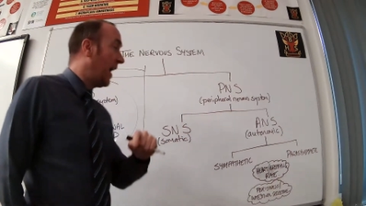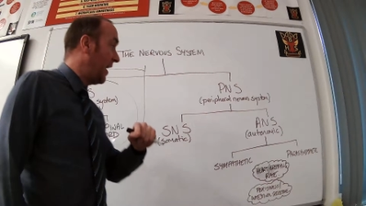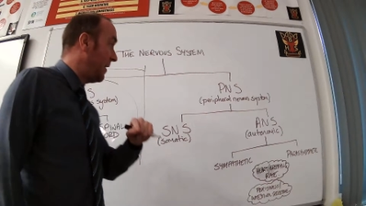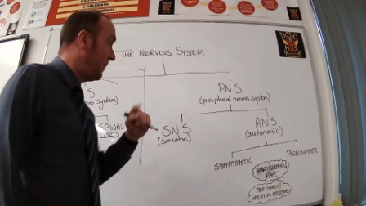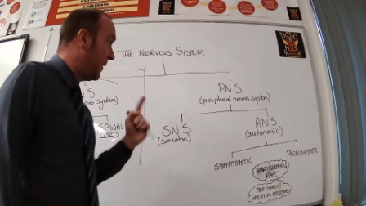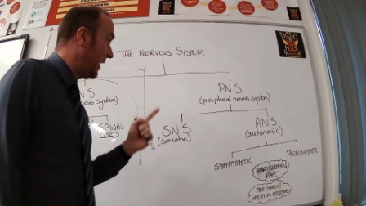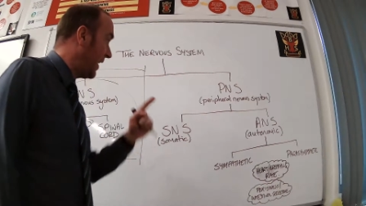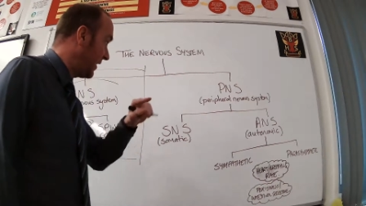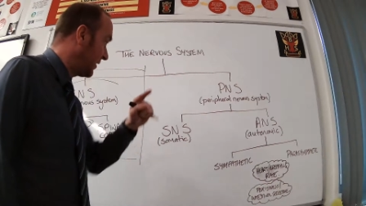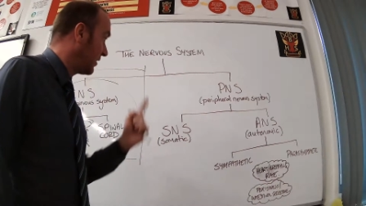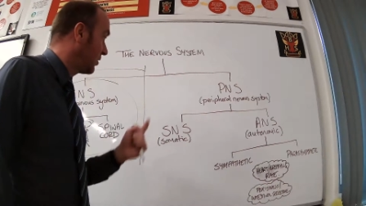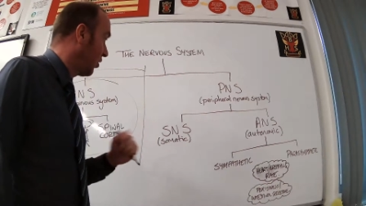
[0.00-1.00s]
And the
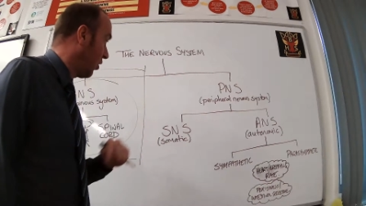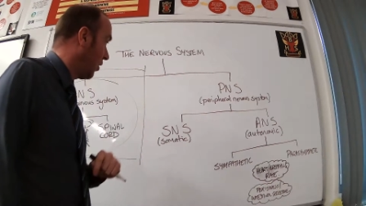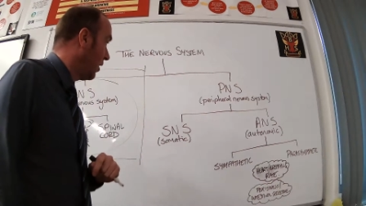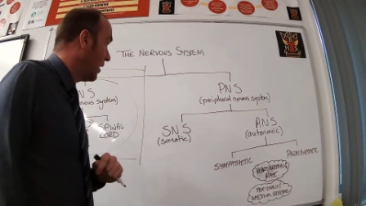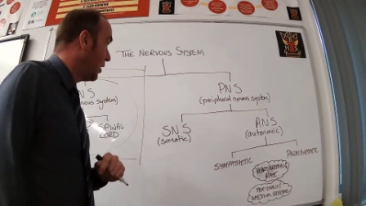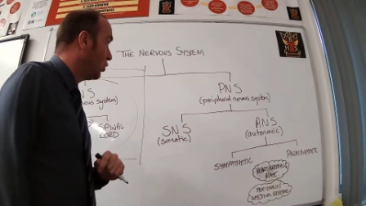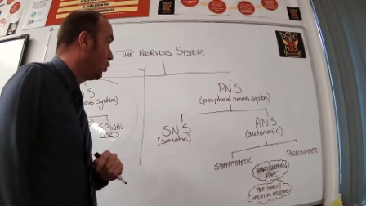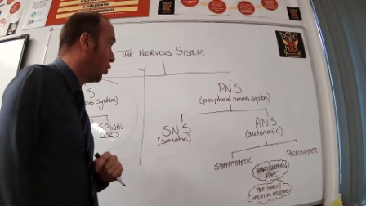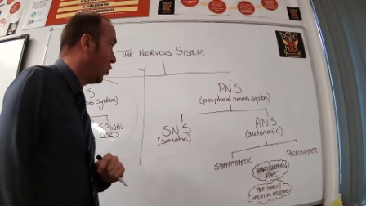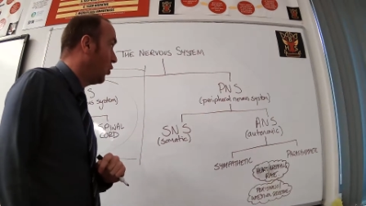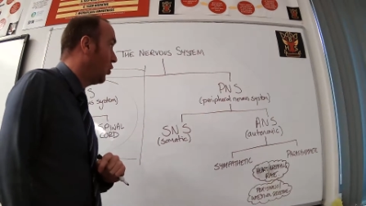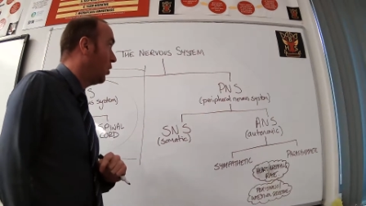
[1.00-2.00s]
PNS has got
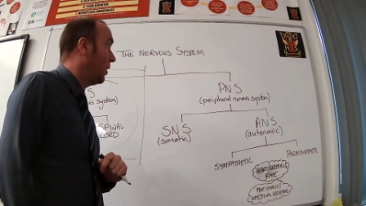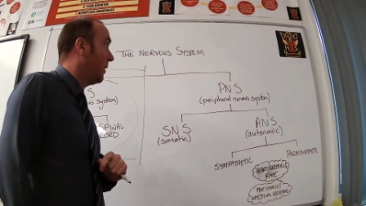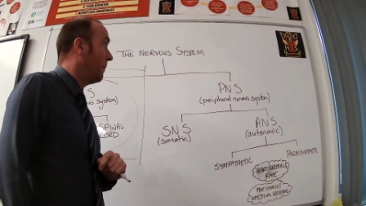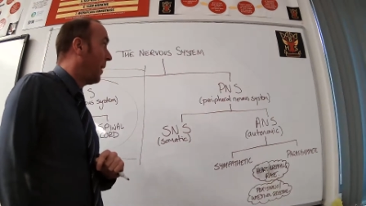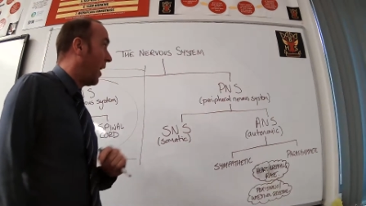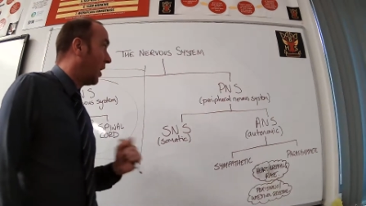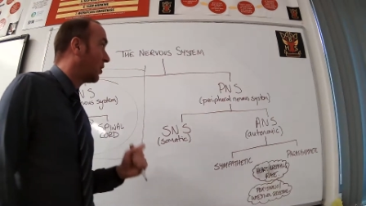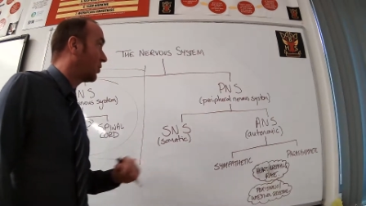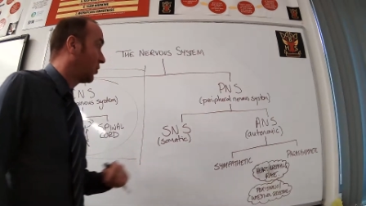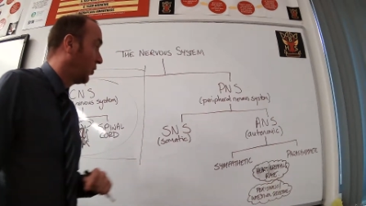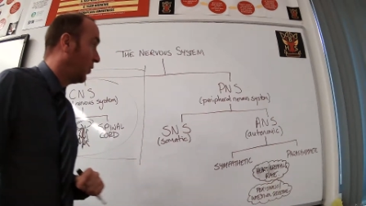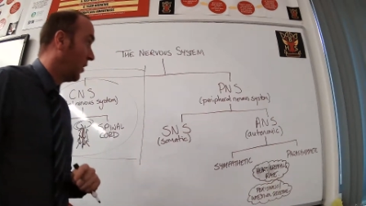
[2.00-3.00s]
two
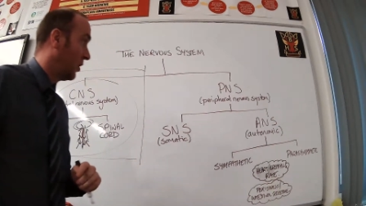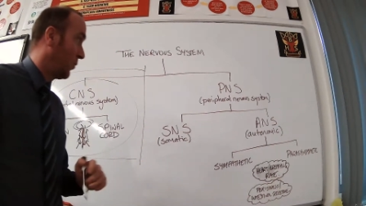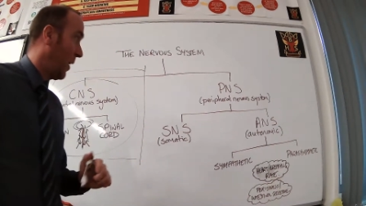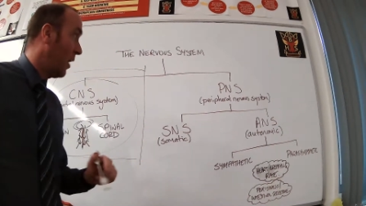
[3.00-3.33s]
parts to it as well.